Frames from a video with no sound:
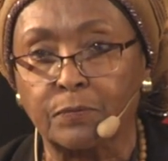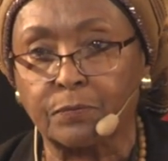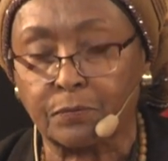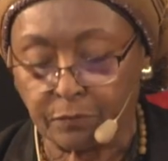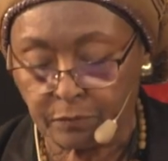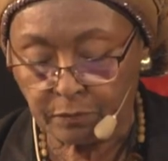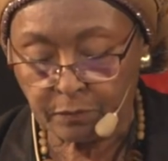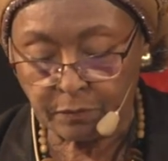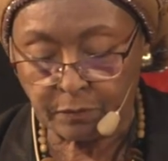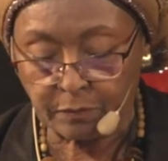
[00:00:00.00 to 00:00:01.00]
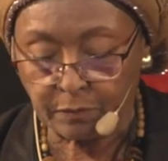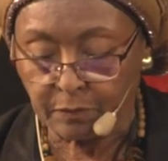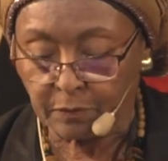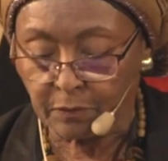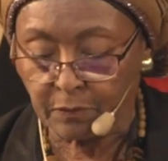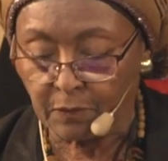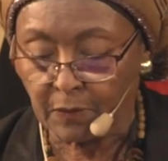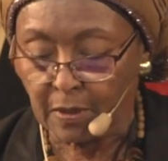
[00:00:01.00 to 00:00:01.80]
Nothing is said.